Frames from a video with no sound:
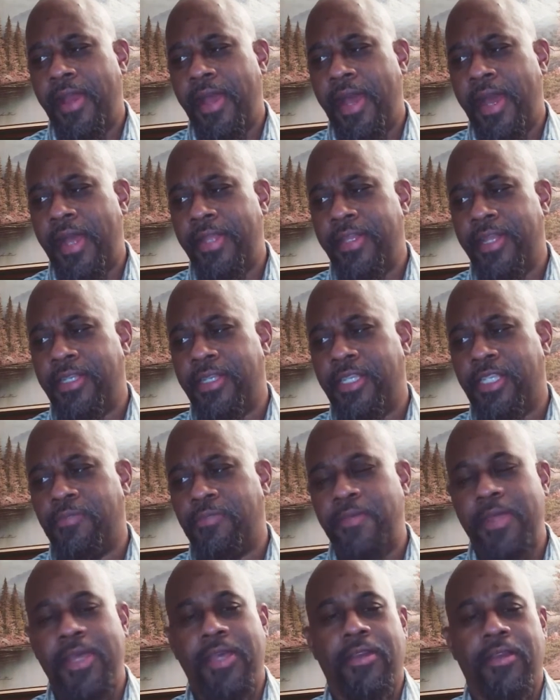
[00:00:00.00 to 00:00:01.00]
and there's a
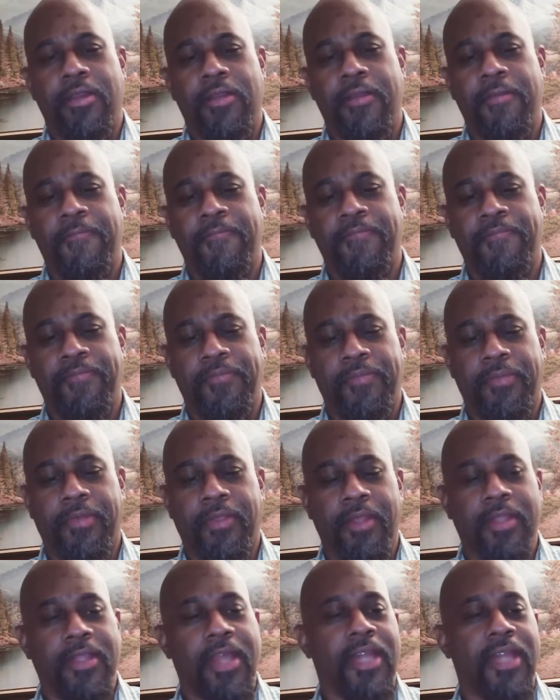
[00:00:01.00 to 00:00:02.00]
speaker.
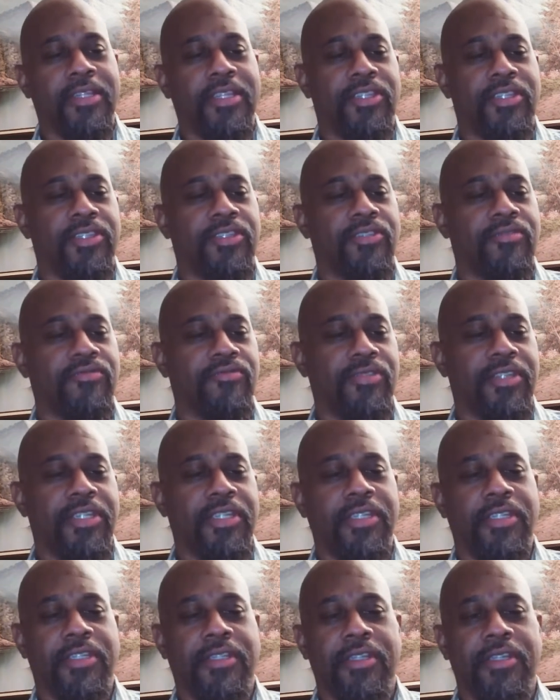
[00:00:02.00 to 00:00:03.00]
And on the
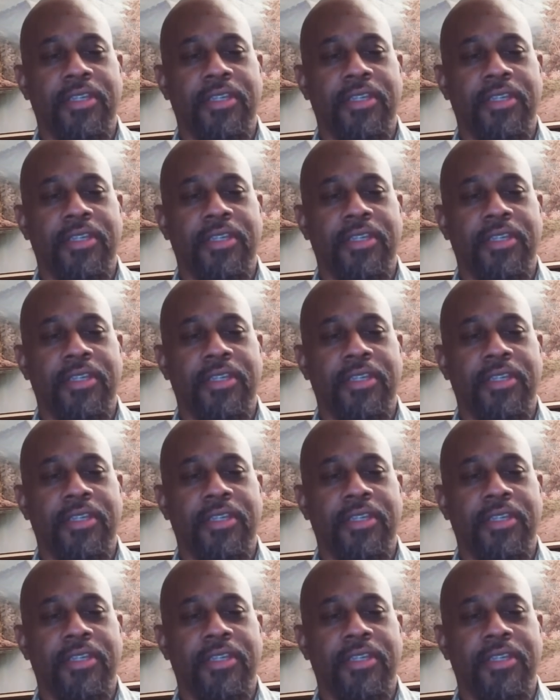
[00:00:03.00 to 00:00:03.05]
screen,